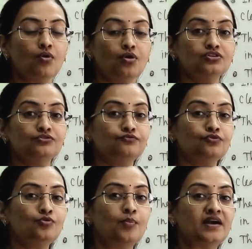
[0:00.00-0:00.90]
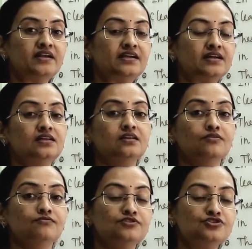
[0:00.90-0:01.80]
on the food particle
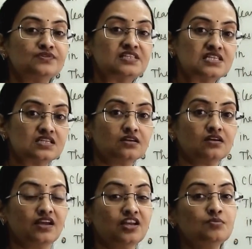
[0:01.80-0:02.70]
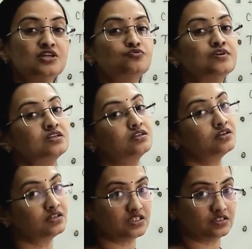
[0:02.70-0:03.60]
which will stuck in between the
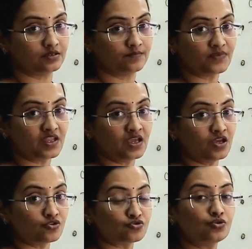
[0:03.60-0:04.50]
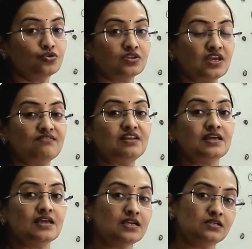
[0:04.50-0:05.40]
teeth. So they will
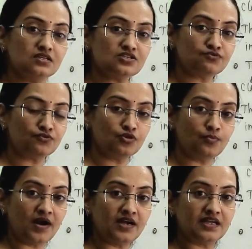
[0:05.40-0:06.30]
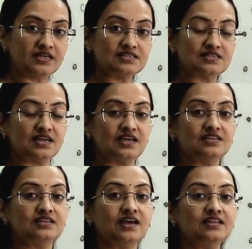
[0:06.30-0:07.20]
eat these food particles,
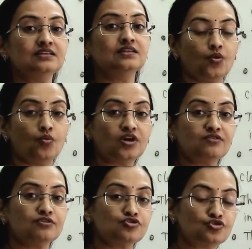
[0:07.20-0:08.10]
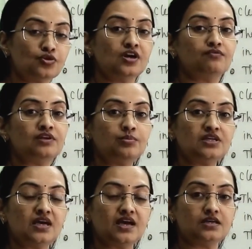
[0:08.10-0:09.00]
and then whatever sugar will be
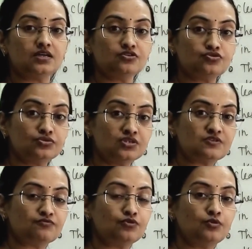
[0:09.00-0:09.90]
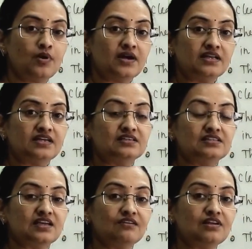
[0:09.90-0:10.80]
there into this food particle,
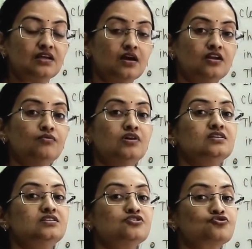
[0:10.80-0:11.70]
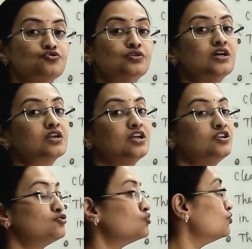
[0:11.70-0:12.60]
they will convert this sugar
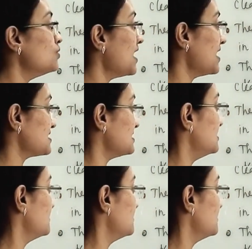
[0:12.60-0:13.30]
into acid.